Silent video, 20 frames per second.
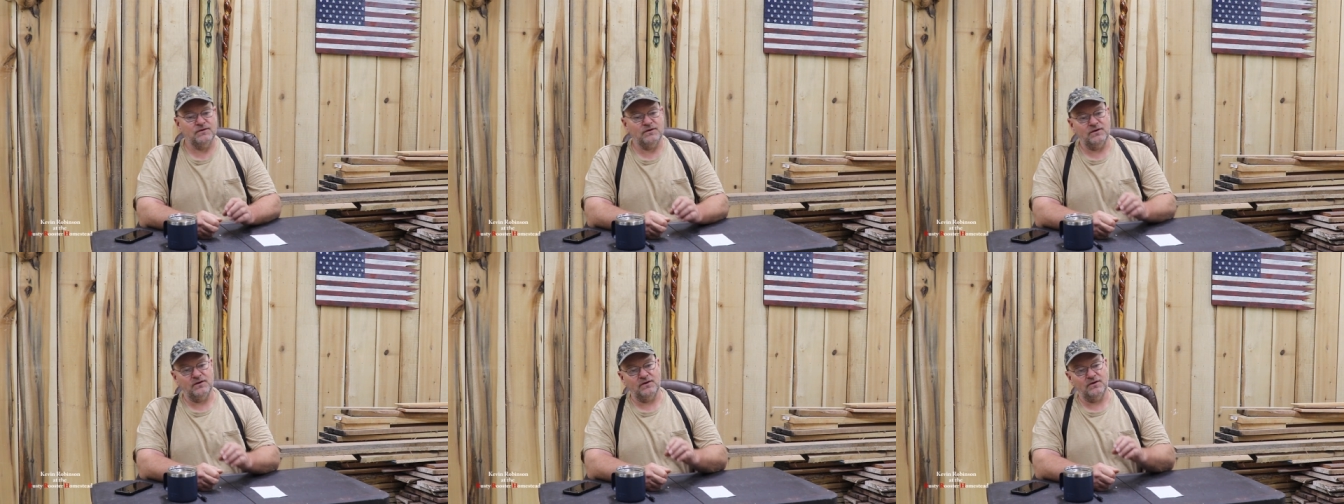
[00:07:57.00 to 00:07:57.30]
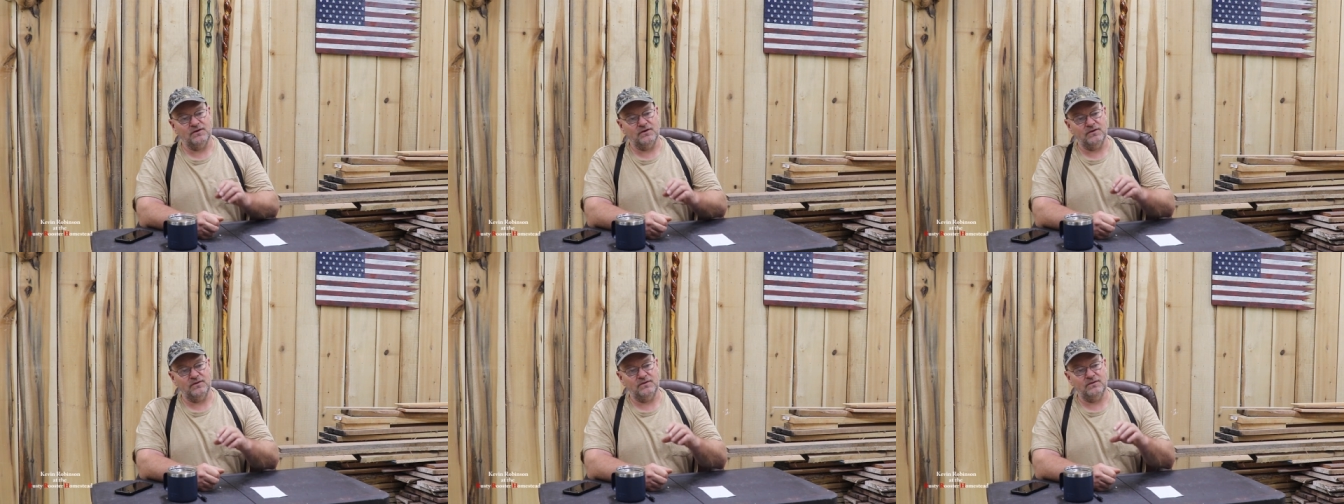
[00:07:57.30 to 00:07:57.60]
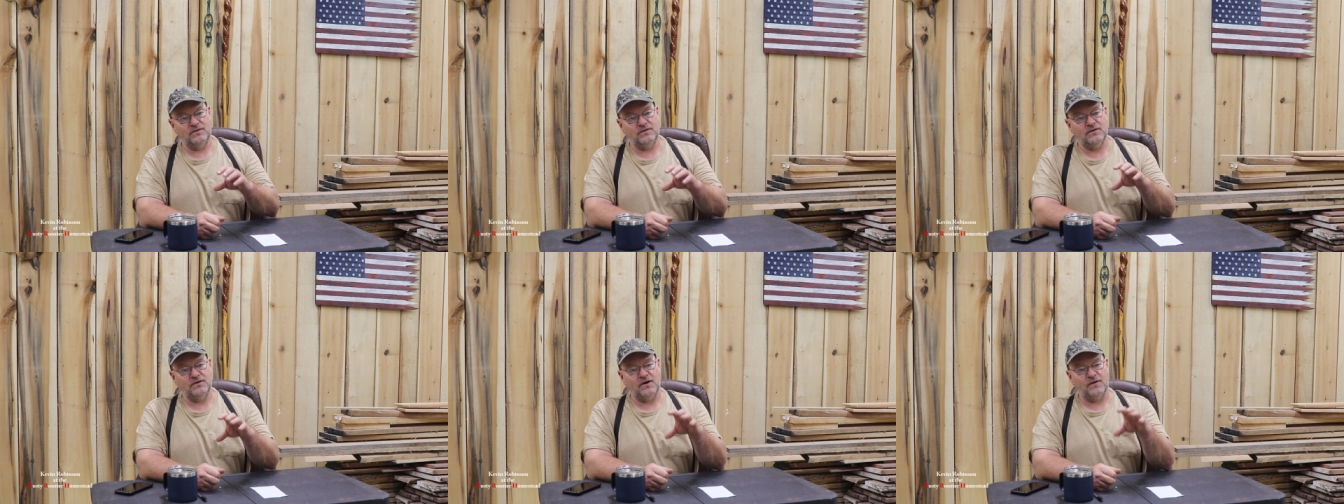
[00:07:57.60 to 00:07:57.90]

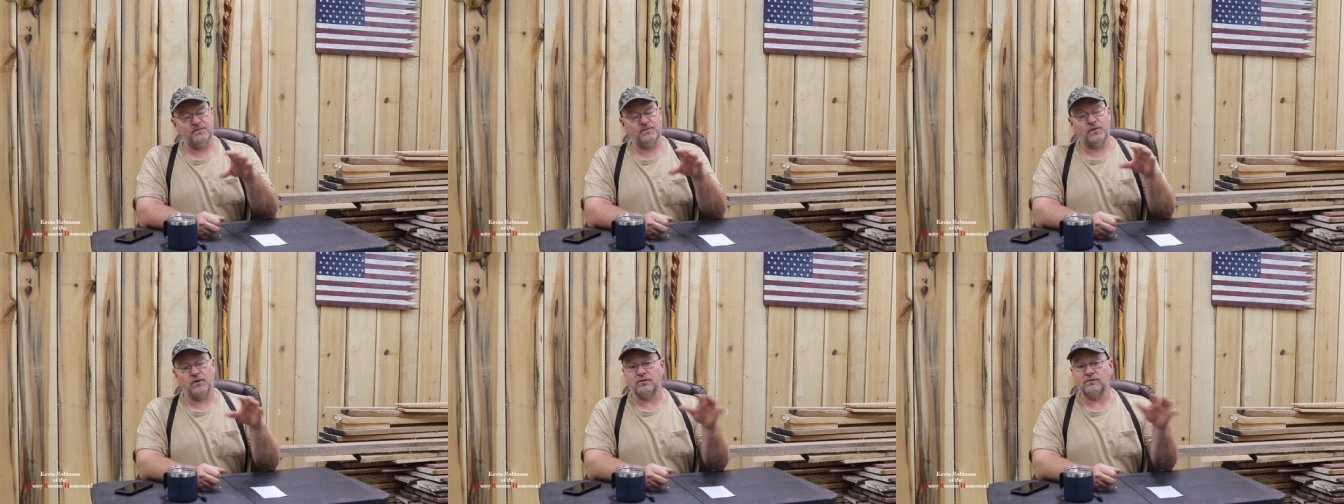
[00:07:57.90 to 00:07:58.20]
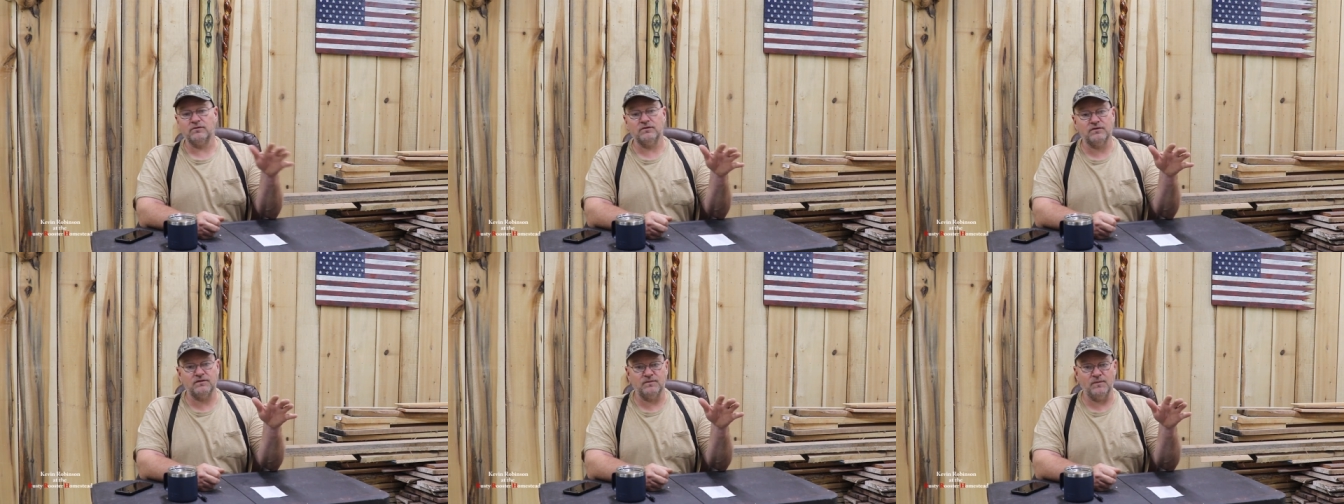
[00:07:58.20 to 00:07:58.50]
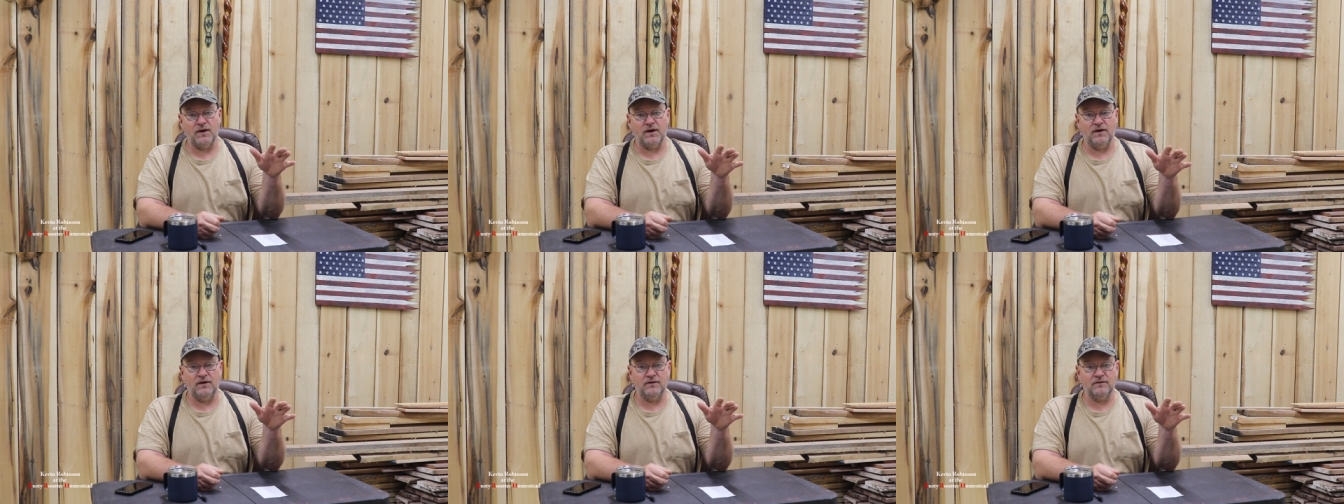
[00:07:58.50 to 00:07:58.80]
uh, a furnace
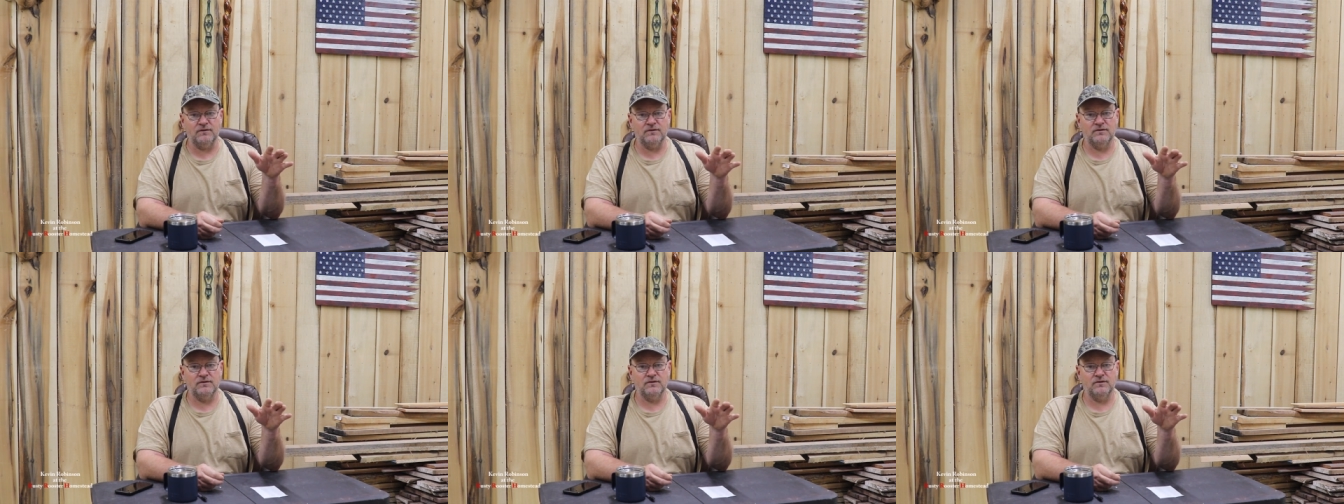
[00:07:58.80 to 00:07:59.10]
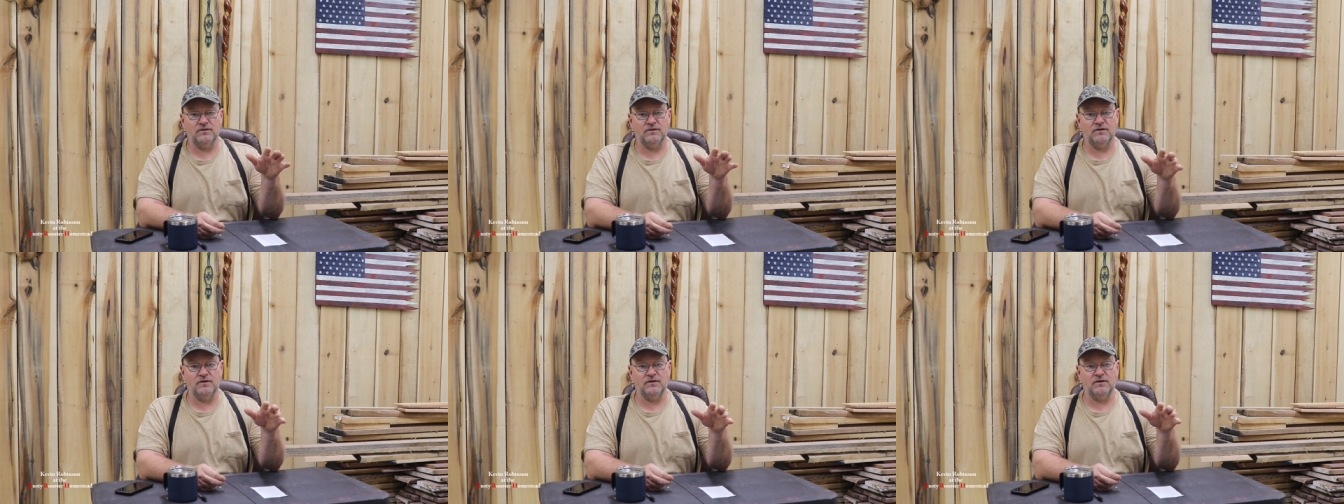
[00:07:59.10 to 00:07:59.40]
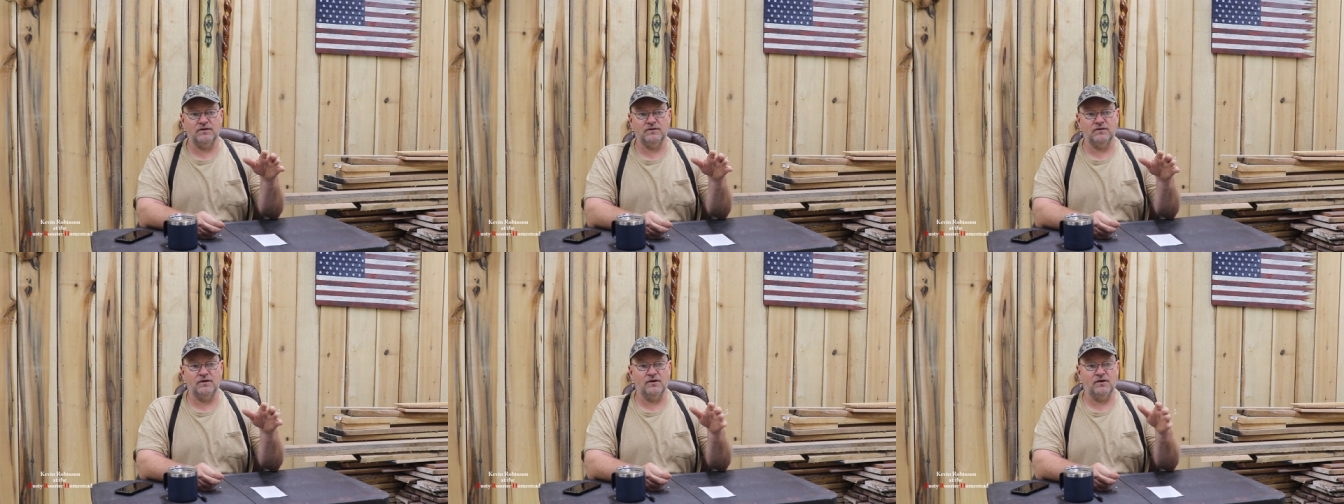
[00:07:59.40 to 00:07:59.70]
man
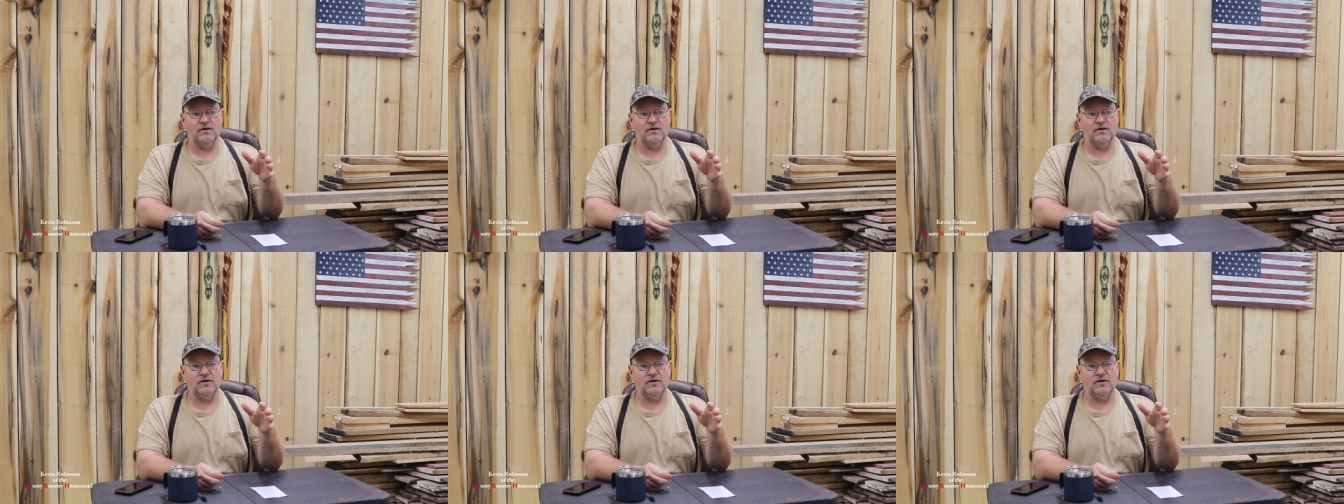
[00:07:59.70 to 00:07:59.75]
and